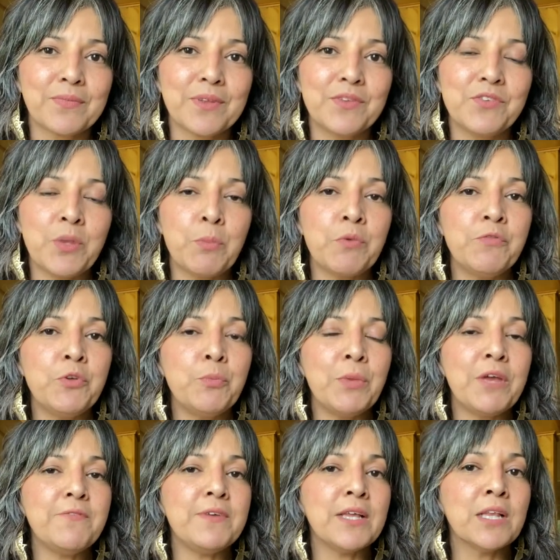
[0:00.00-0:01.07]
Some of you
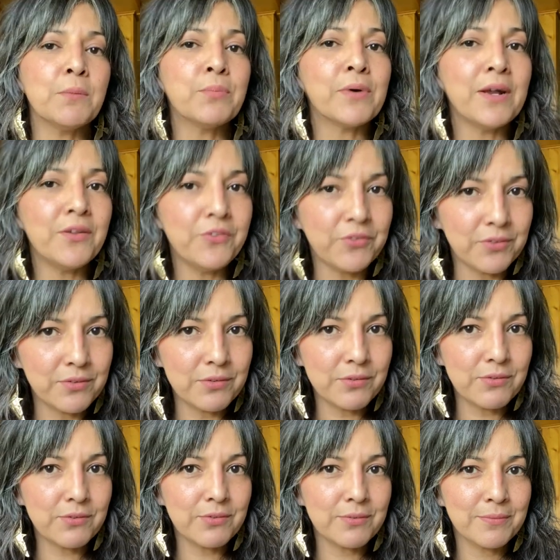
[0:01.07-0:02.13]
may feel a
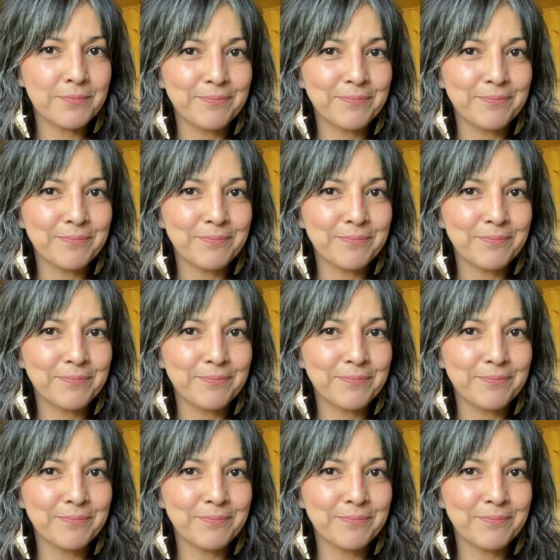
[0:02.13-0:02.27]
presence,